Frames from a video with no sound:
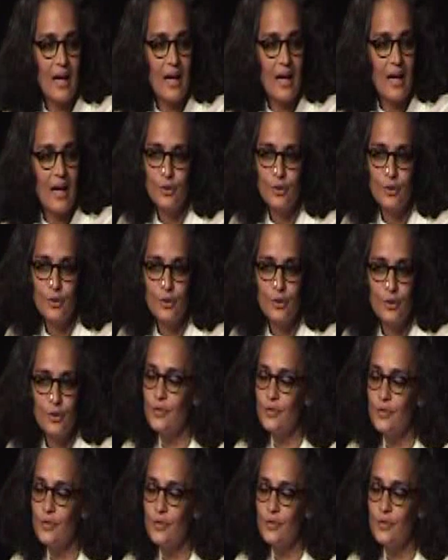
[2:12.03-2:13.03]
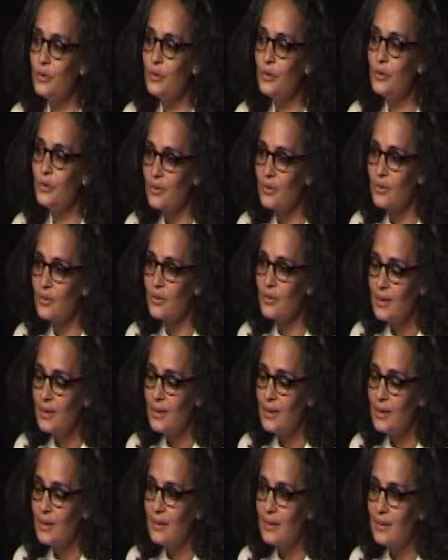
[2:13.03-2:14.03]
I want to salute
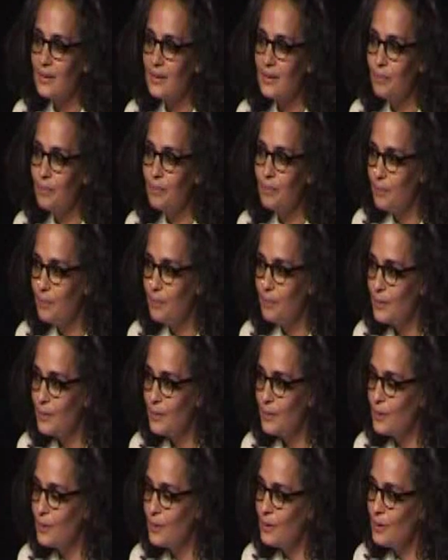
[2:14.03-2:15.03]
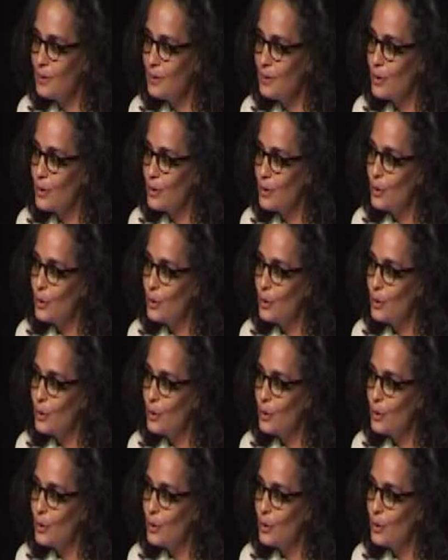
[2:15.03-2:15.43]
the people